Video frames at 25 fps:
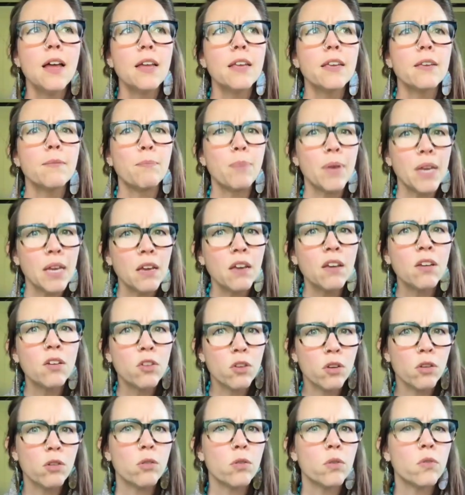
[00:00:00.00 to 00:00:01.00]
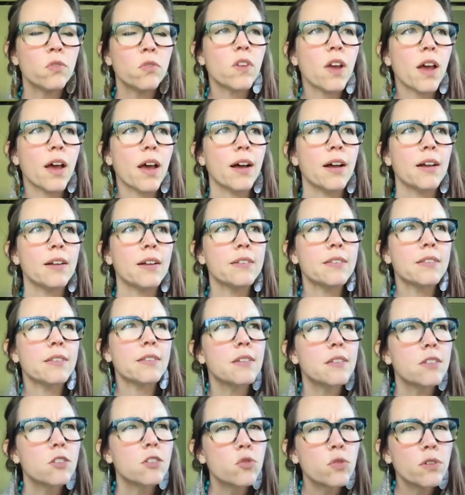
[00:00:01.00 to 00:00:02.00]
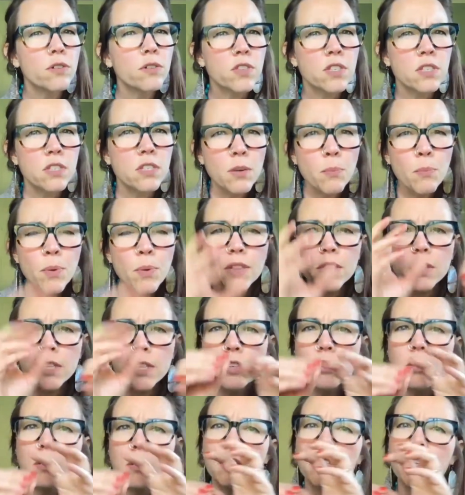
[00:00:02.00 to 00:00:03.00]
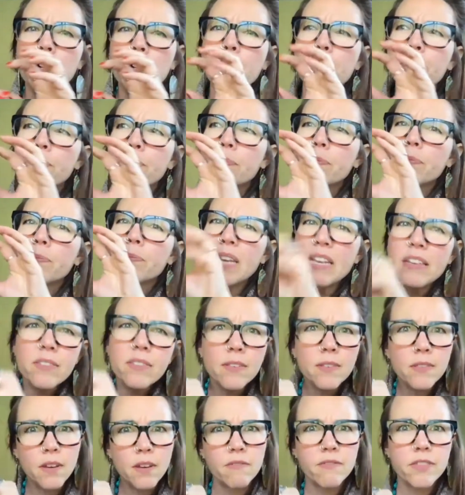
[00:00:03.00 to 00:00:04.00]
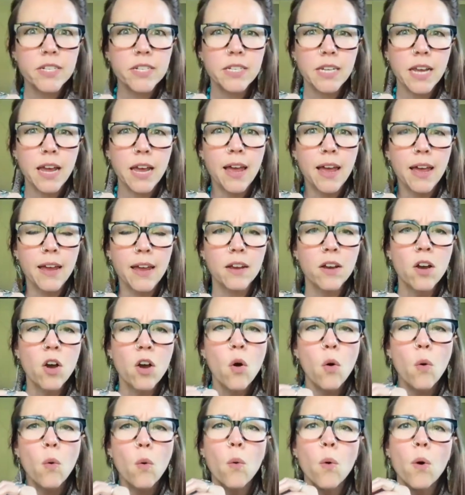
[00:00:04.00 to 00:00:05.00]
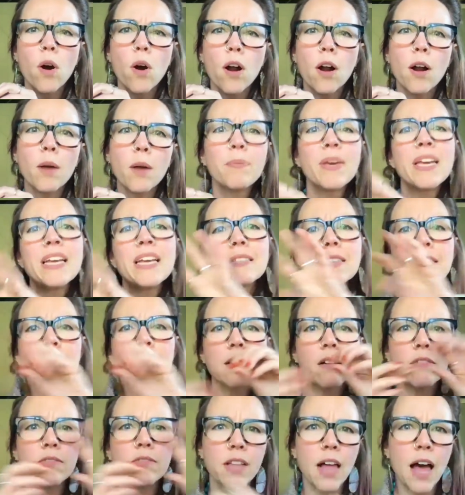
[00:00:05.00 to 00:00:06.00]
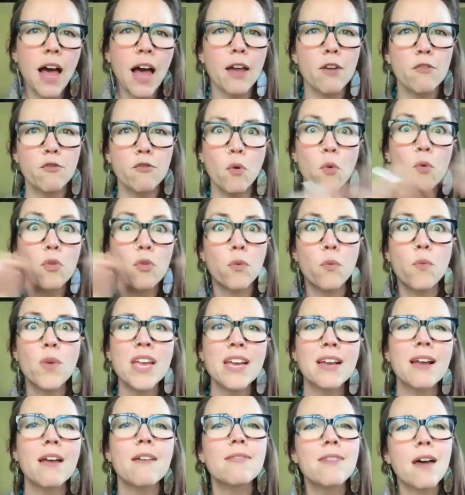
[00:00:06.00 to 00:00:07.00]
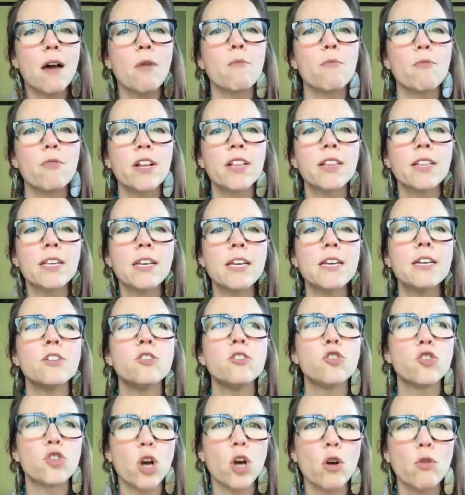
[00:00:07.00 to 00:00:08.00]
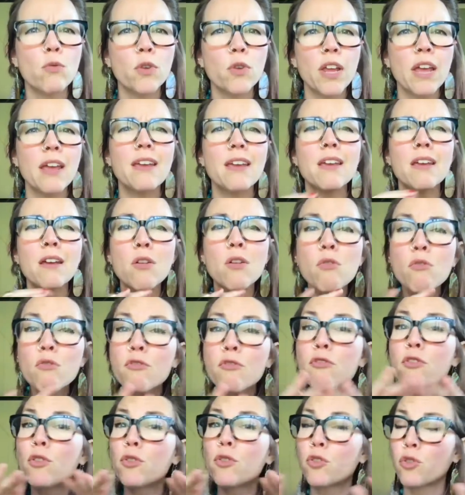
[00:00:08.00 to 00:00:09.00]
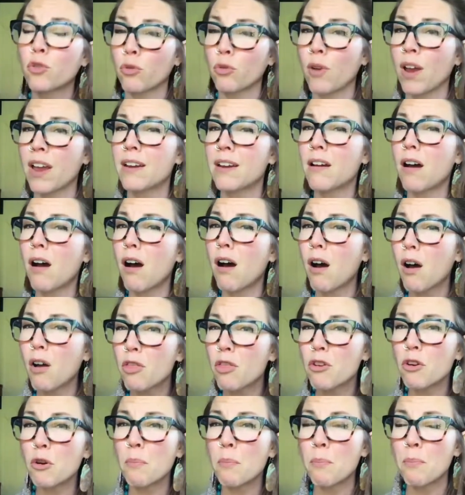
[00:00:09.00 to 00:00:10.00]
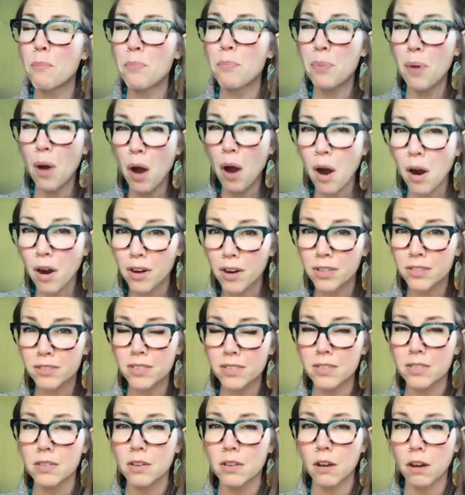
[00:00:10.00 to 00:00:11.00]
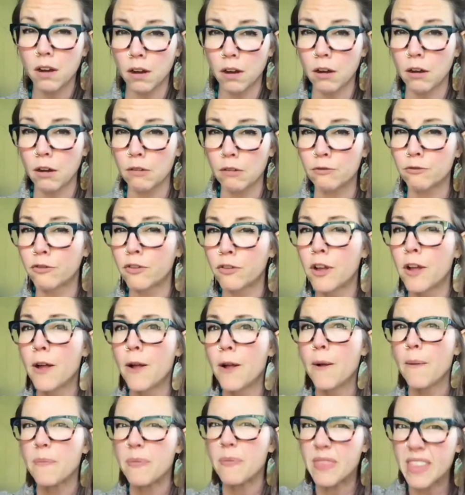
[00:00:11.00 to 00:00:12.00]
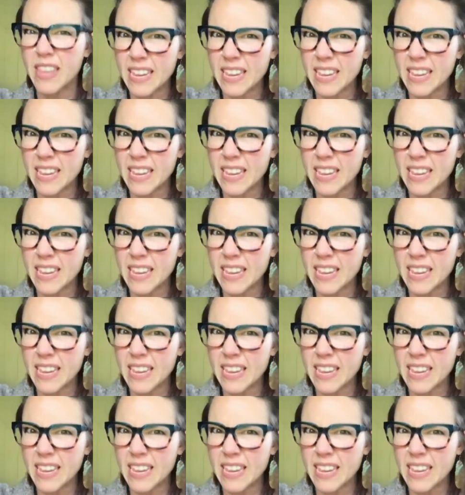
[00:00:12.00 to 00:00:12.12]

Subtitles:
being used as sort of separate little pieces of the day or pieces of life or the week that really don't infiltrate other parts of the